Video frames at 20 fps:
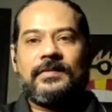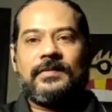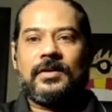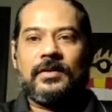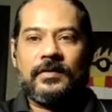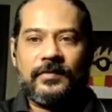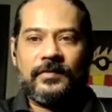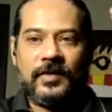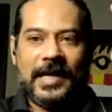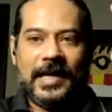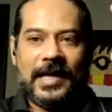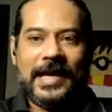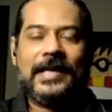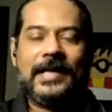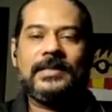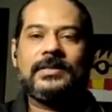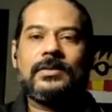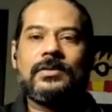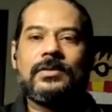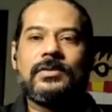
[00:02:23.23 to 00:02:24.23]
If your
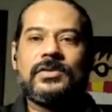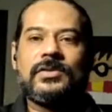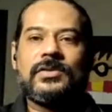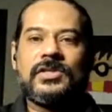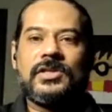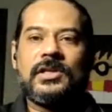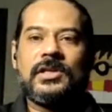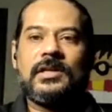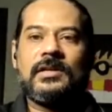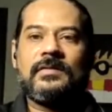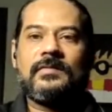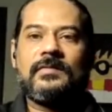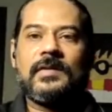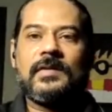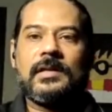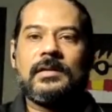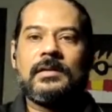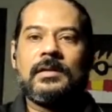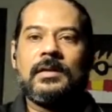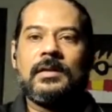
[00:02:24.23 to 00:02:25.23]
hands are on the steering
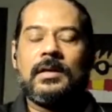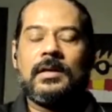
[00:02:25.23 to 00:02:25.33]
wheel,